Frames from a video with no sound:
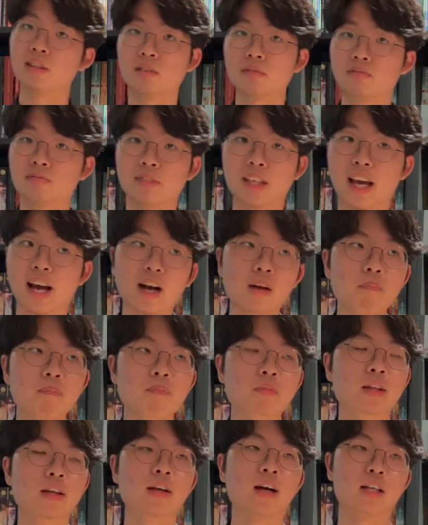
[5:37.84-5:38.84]
yeah,
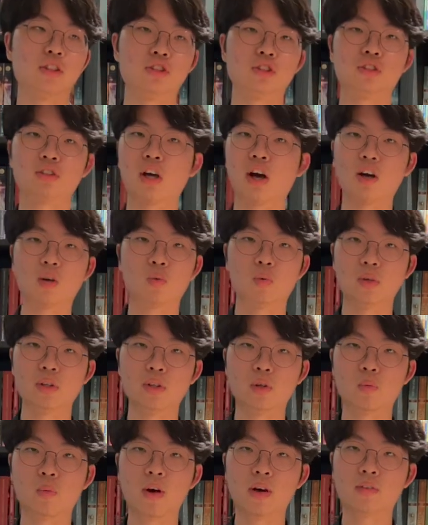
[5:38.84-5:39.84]
I just talk
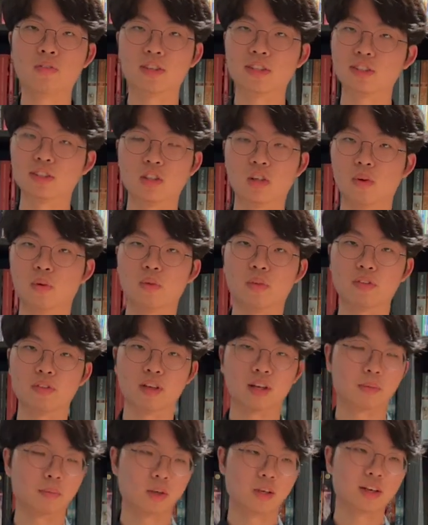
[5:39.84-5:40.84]
really well. That's the only
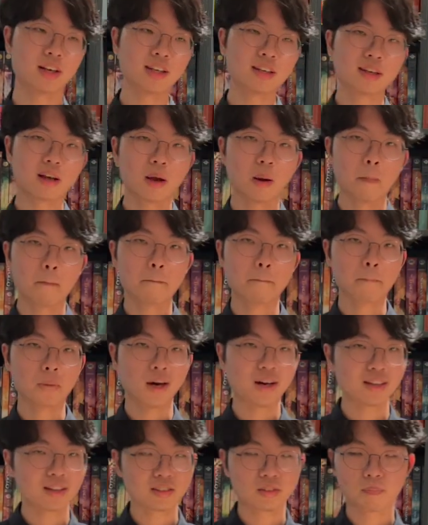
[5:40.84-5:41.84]
thing I'm good at.
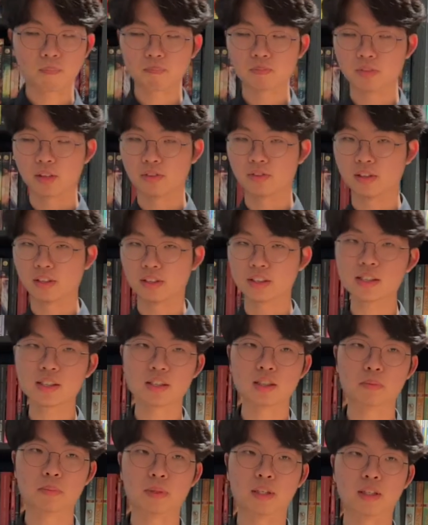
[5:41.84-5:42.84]
But the thing
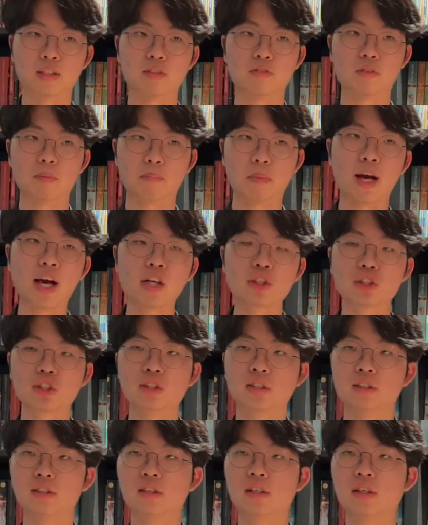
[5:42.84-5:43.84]
is, because of the
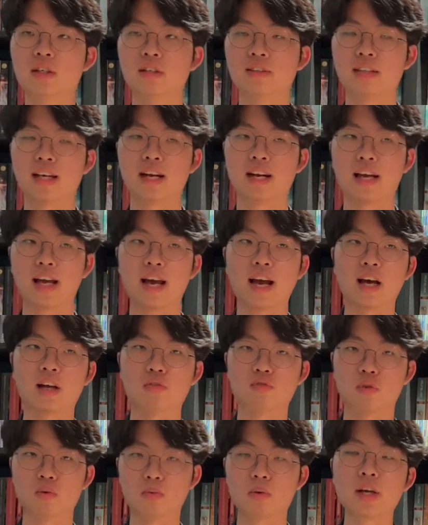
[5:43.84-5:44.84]
passion that I had
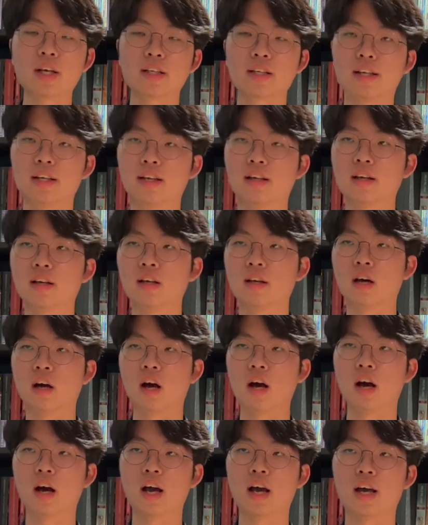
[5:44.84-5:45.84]
for writing,
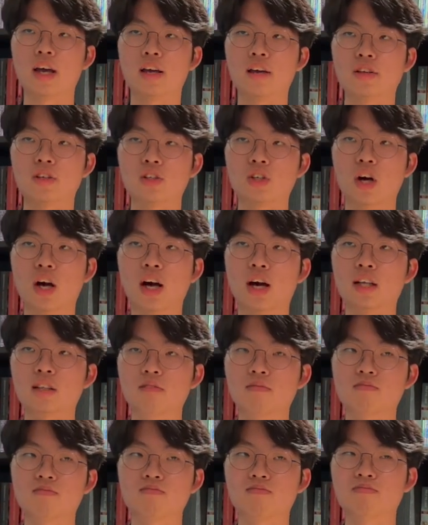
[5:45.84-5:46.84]
I got
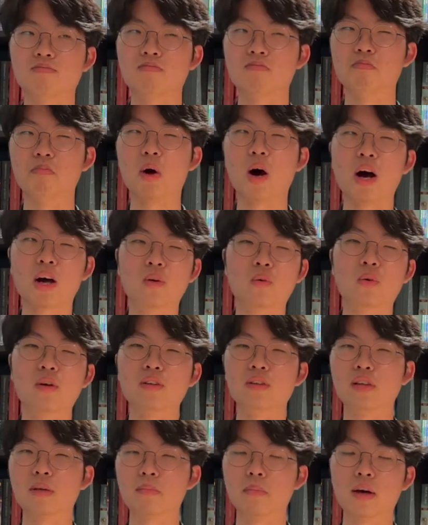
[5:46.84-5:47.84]

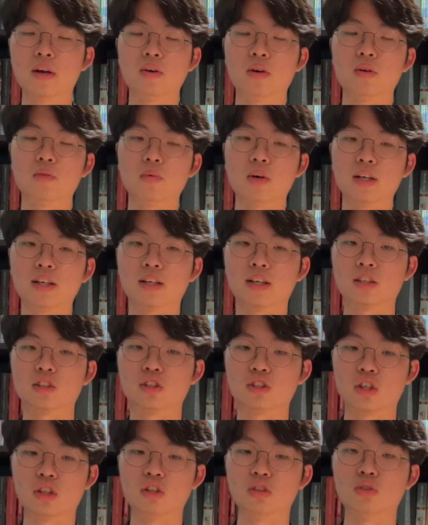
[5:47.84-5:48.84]
moderately better at writing and
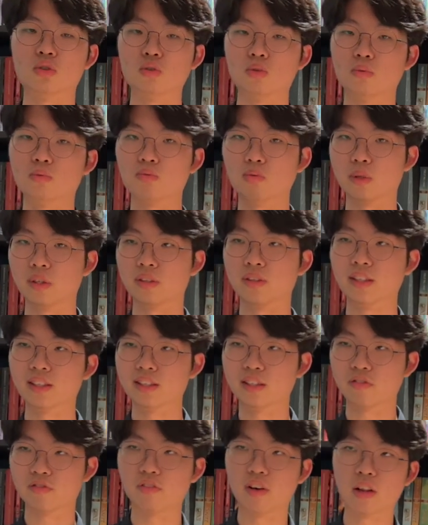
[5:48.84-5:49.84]
started to really
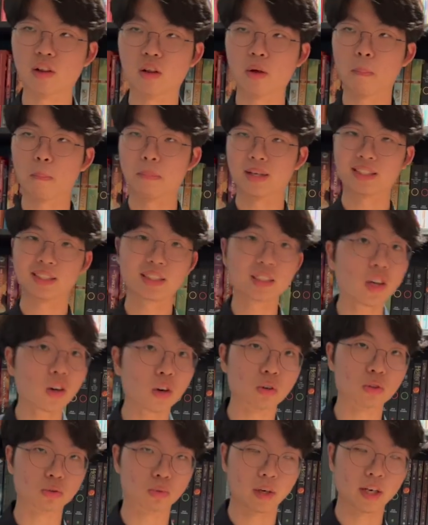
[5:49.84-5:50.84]
develop my
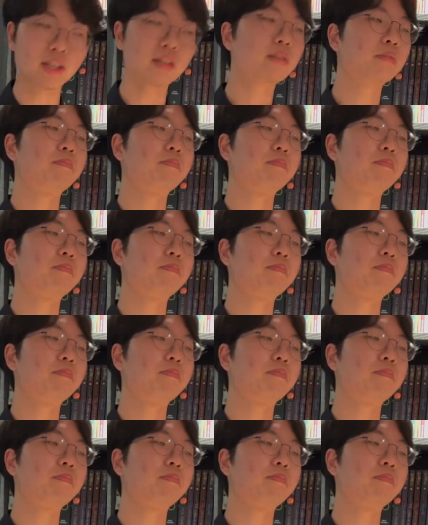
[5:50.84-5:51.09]
skills, right?